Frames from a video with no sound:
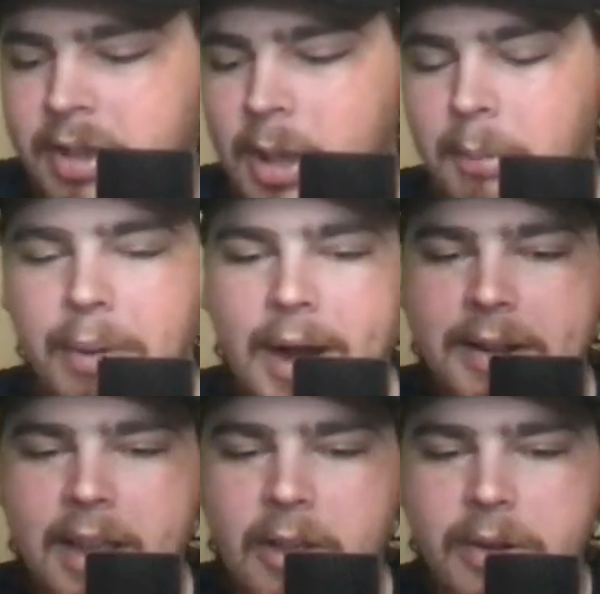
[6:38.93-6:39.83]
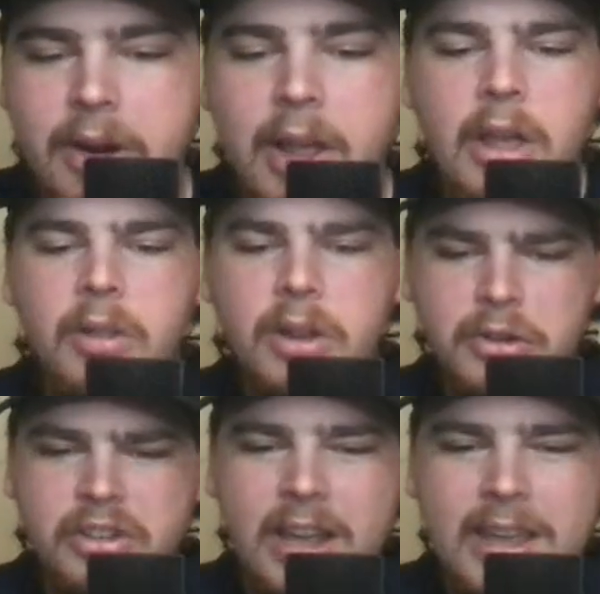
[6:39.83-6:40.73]
Brad Keller, a little
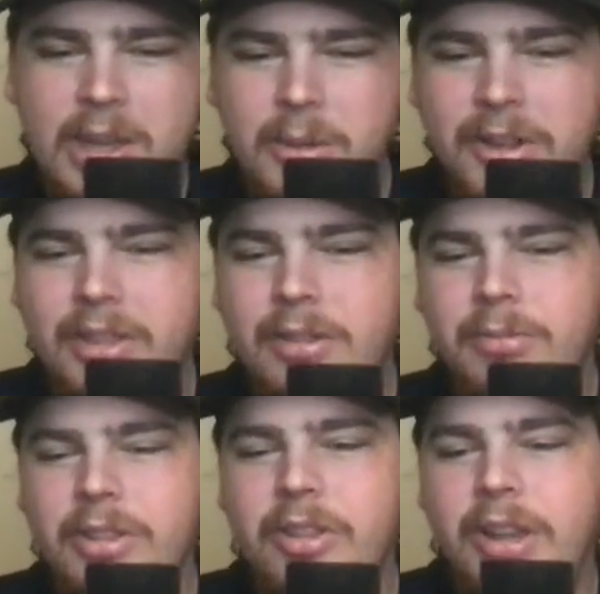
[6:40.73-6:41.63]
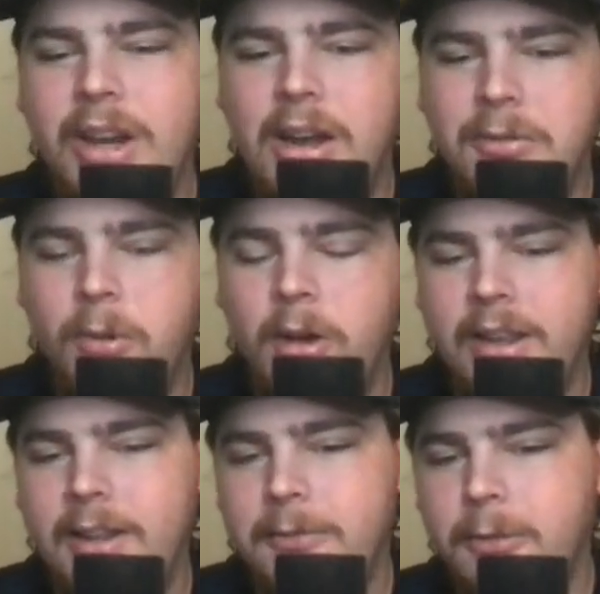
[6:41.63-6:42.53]
shaky with the leadoff walk
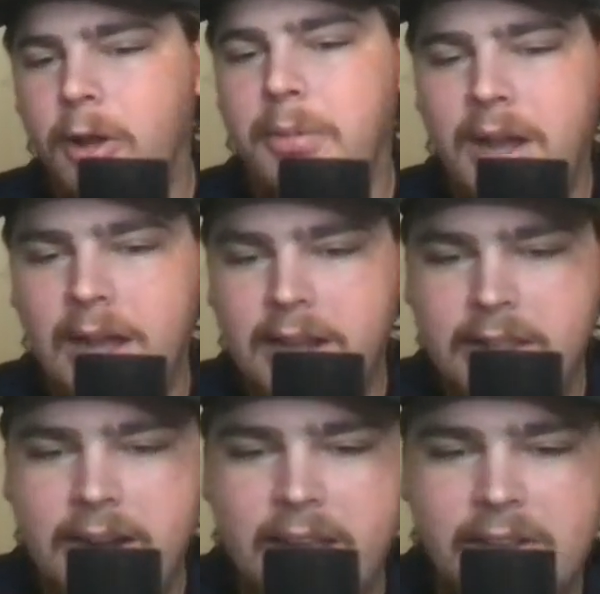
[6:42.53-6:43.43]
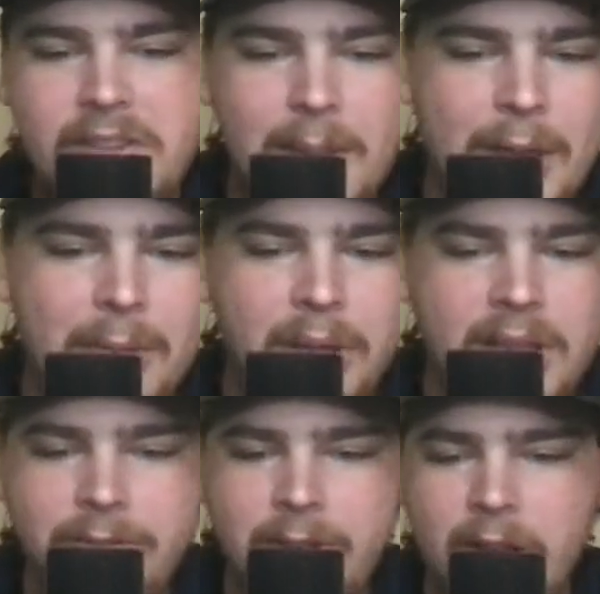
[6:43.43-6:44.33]
and then falling behind in the next at bat, but he
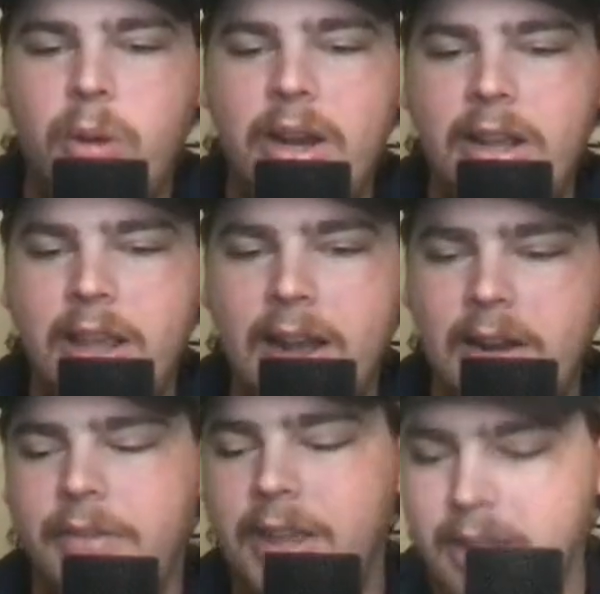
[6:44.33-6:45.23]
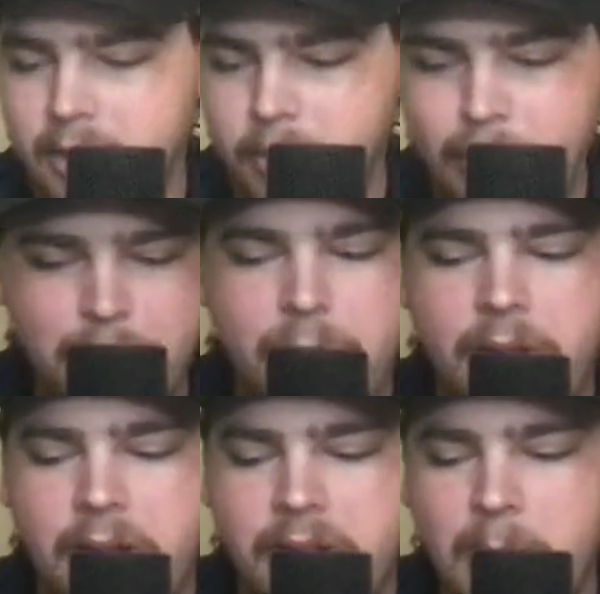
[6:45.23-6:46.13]
found a way to get out of it, get a ground ball,
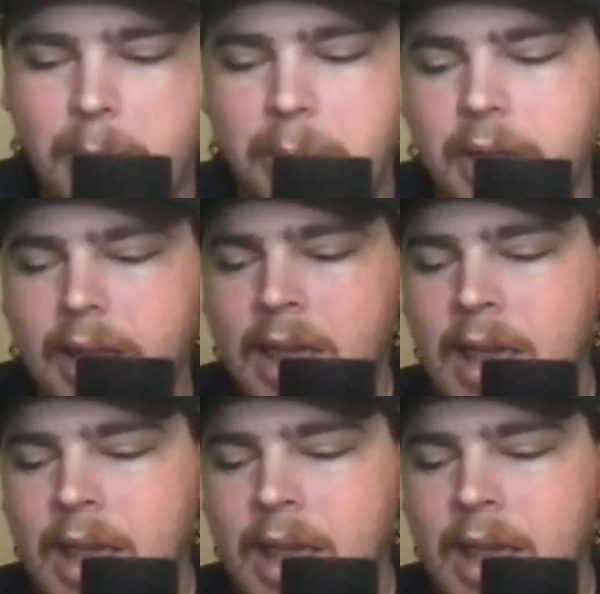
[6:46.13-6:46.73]
get a double play.